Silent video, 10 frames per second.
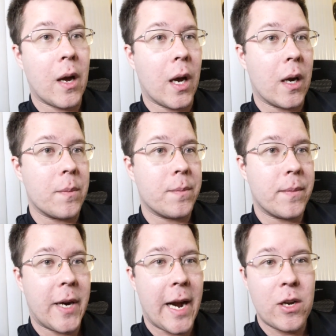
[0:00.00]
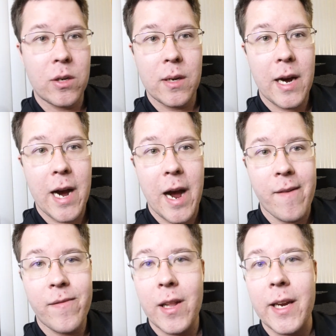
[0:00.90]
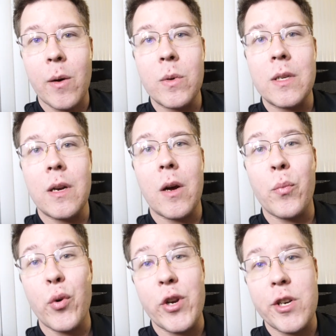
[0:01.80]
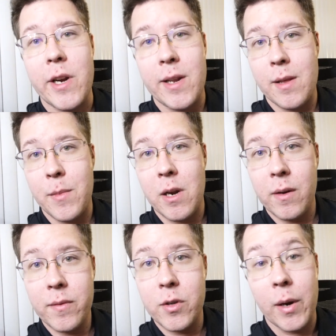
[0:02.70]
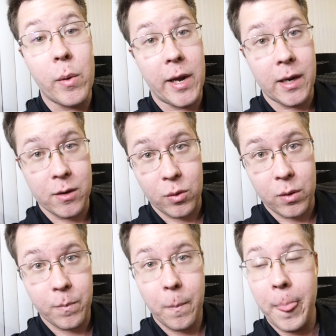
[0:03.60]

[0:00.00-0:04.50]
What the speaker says: I felt like I wasn't appreciating them enough, so I went ahead and sold them.